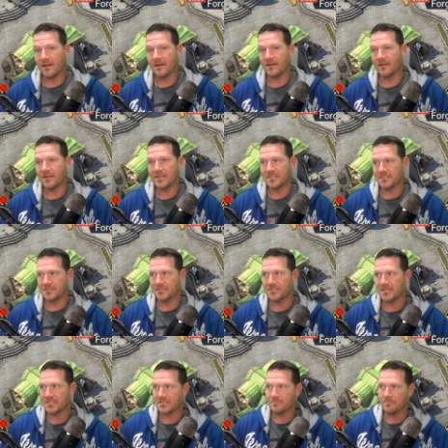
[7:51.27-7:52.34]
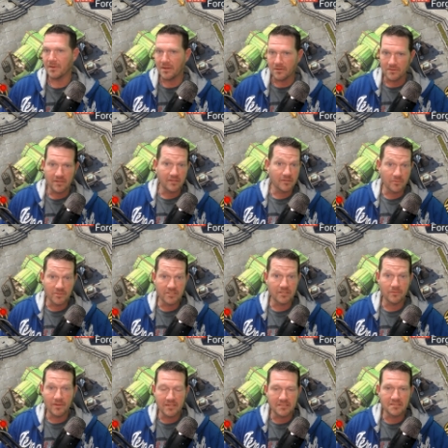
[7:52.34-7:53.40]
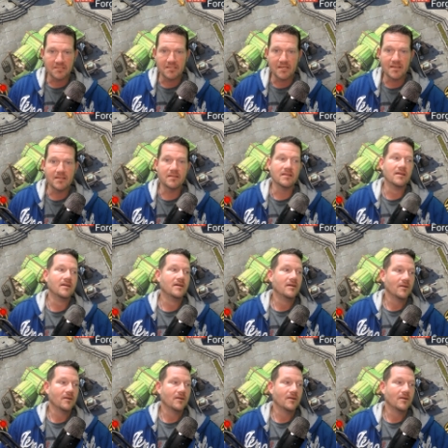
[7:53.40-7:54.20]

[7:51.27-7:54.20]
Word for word: Uh, it's just better than the regeneration set